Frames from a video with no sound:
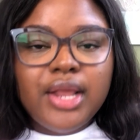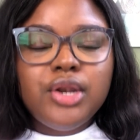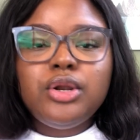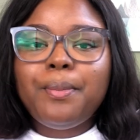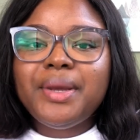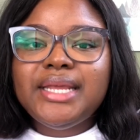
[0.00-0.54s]

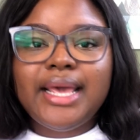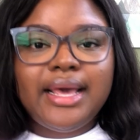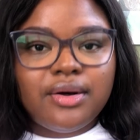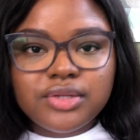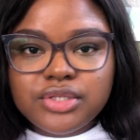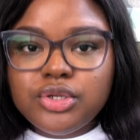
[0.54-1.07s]
Nobody
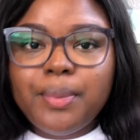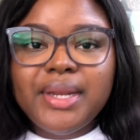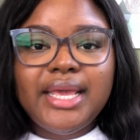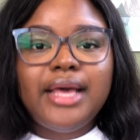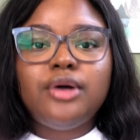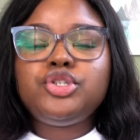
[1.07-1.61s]
else
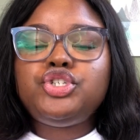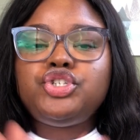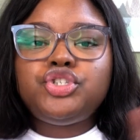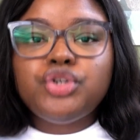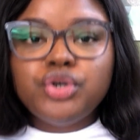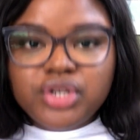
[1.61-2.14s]

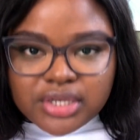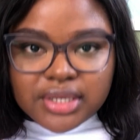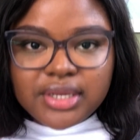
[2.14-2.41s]
should